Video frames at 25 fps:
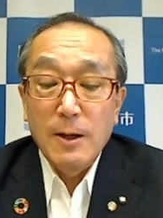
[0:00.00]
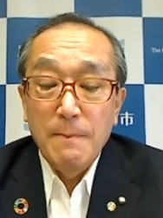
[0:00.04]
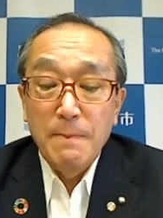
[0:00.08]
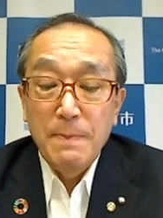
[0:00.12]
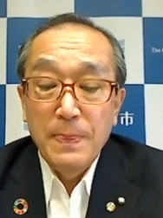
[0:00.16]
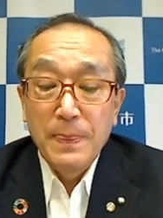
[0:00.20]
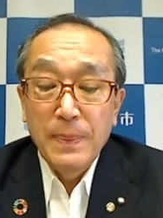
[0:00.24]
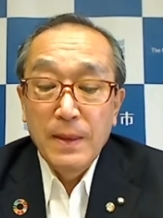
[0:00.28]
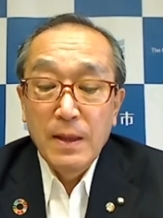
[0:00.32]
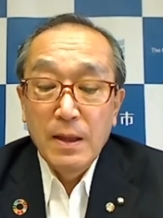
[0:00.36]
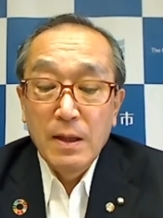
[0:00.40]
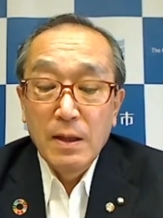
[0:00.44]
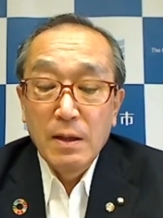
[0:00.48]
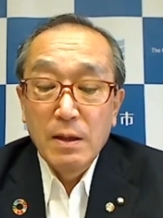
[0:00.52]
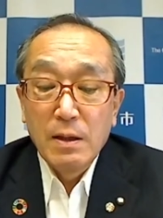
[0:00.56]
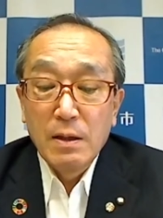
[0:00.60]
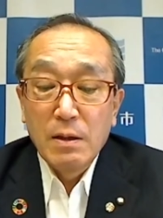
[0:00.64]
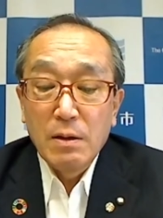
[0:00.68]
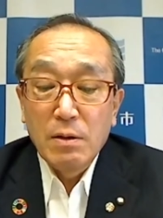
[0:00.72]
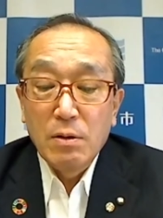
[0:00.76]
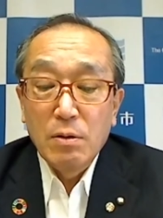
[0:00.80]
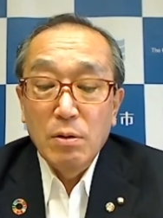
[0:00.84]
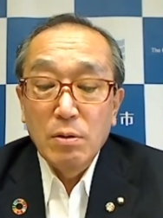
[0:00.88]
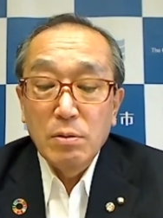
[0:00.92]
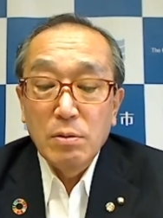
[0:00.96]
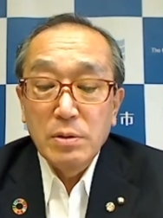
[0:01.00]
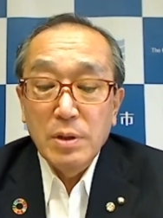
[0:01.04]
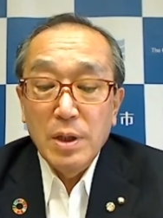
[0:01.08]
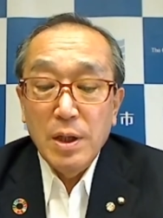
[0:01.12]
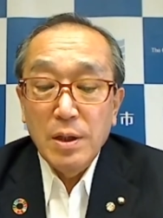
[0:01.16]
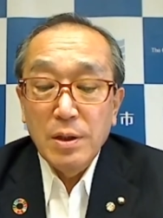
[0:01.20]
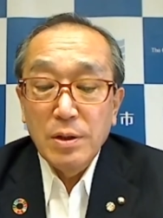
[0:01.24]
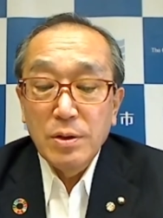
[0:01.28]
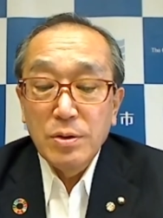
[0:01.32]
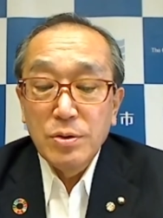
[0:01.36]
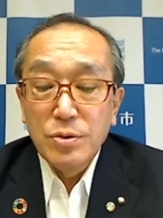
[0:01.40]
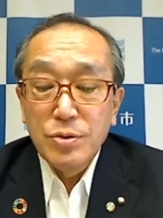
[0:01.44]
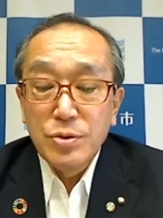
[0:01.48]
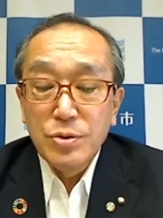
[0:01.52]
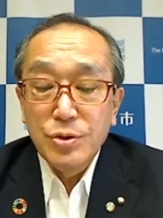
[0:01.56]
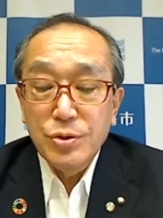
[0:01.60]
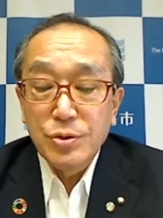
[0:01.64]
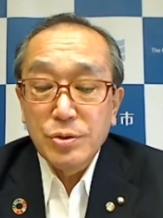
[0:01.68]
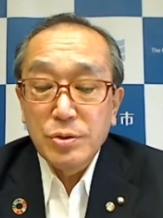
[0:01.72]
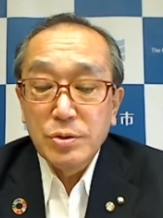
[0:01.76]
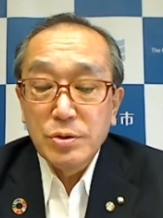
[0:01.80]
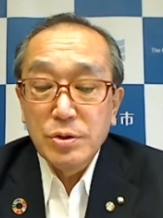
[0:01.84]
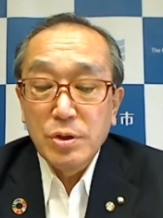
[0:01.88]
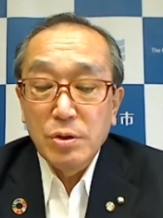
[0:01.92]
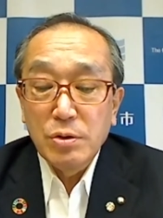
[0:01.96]
by the then mayor at the
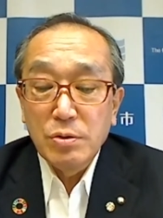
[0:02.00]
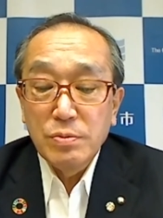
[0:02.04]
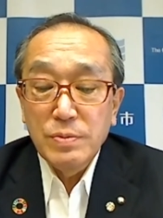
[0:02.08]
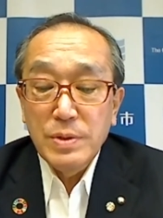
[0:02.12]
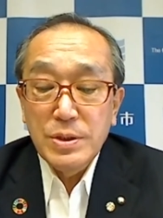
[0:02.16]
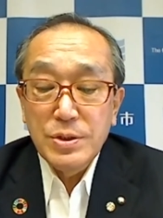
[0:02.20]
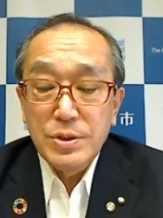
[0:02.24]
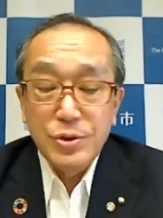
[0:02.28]
time,